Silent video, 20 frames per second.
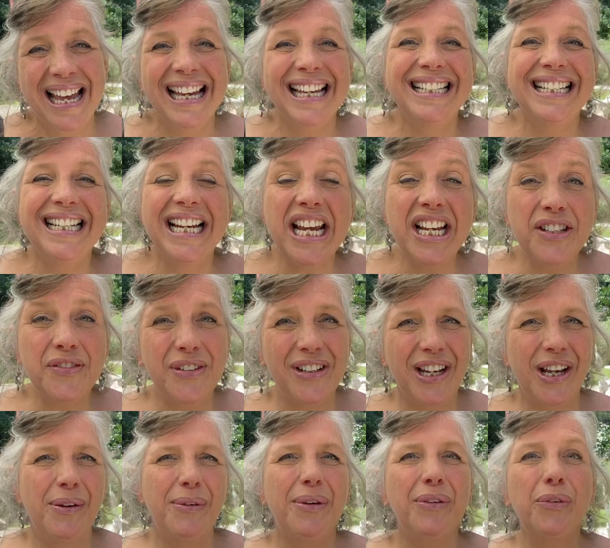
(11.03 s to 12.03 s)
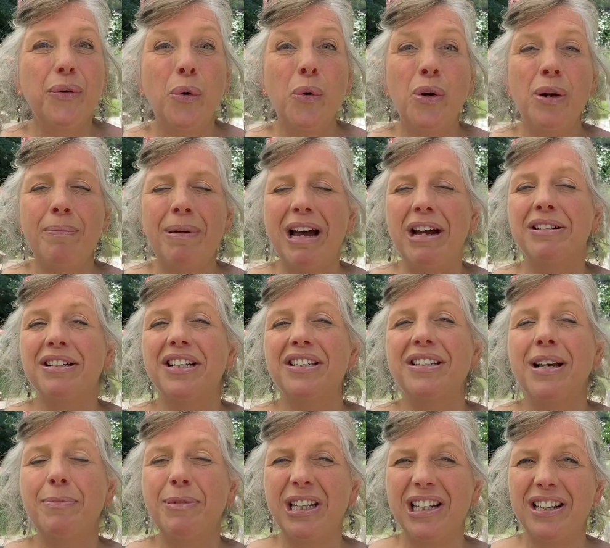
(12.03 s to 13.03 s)
Today's video is all about a
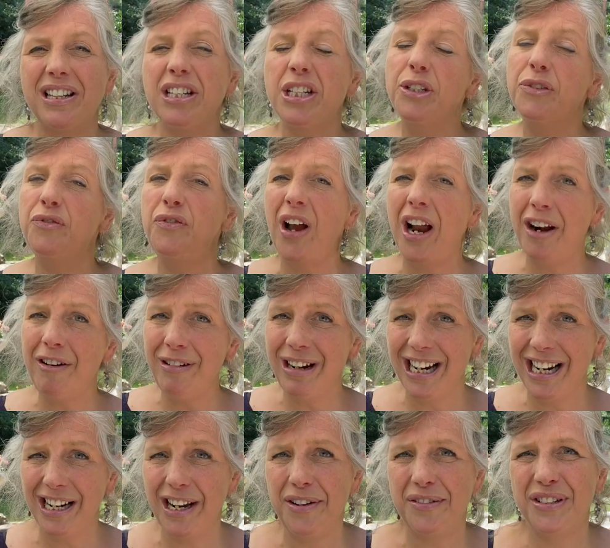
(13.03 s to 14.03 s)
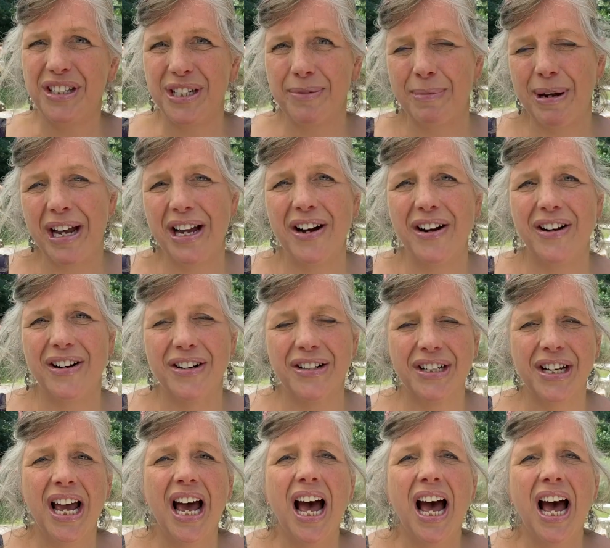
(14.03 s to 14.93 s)
subject that is very close to my heart.